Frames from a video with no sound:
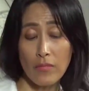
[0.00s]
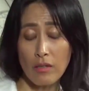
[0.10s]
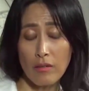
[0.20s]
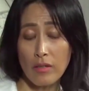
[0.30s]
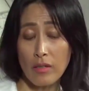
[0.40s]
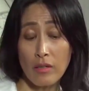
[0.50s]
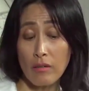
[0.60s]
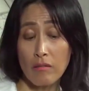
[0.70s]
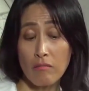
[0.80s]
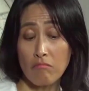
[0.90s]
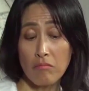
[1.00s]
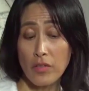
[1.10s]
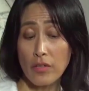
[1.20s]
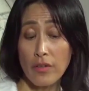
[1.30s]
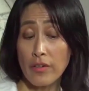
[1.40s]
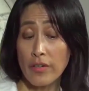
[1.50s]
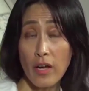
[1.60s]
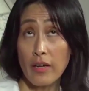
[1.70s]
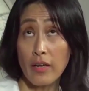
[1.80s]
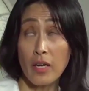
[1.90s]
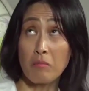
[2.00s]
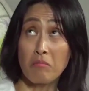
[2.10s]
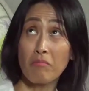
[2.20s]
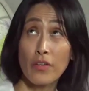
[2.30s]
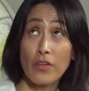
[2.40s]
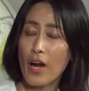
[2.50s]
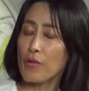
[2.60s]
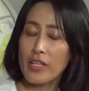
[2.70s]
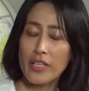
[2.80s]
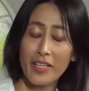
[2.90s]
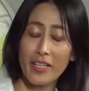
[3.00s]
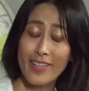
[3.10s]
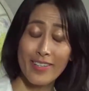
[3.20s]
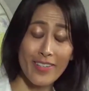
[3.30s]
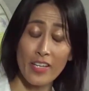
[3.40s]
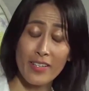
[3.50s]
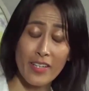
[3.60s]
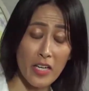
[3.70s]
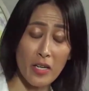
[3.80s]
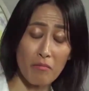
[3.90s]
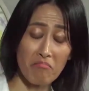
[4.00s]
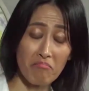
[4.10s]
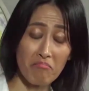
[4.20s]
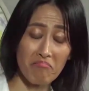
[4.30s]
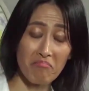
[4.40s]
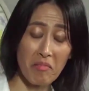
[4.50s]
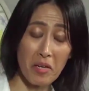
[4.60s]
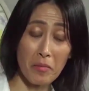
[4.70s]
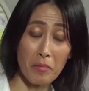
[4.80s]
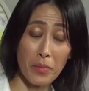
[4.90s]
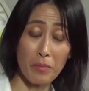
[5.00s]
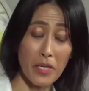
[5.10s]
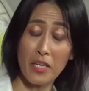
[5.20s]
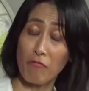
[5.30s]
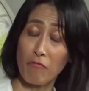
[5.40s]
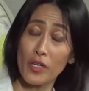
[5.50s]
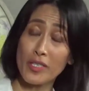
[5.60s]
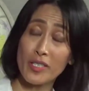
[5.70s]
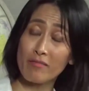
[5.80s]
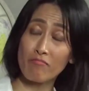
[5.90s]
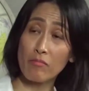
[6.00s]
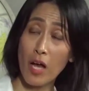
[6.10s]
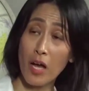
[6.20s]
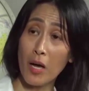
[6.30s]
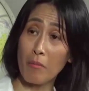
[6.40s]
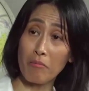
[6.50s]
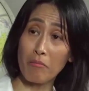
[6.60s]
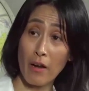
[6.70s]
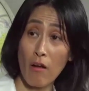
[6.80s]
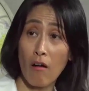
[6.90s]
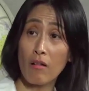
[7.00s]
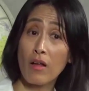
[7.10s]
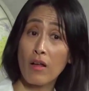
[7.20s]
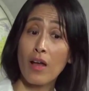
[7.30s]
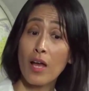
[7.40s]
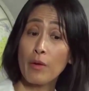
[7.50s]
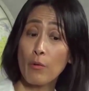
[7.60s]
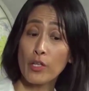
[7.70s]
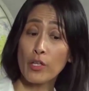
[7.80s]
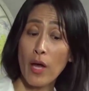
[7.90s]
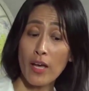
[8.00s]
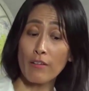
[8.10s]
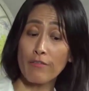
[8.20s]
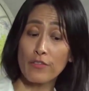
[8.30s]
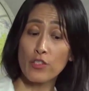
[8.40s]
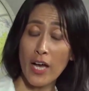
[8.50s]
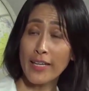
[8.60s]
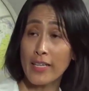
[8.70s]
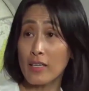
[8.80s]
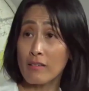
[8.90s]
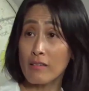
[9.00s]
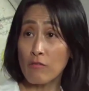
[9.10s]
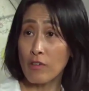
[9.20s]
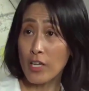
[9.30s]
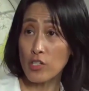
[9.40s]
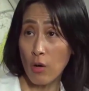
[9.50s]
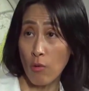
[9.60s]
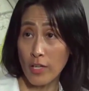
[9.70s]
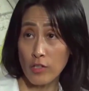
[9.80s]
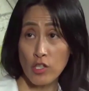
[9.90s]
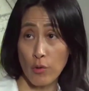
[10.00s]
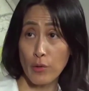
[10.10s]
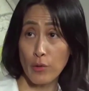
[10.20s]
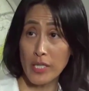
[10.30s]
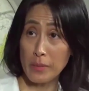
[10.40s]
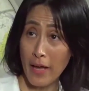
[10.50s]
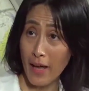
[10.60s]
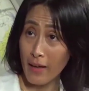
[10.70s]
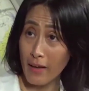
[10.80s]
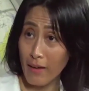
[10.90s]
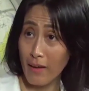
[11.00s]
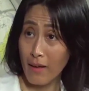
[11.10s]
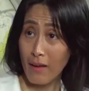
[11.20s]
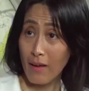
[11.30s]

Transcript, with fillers: they're they're they're they're not. they're not. They're not really in in be, being enforced no, um, at all. I mean, when you have China and Russia watching North Korea's back,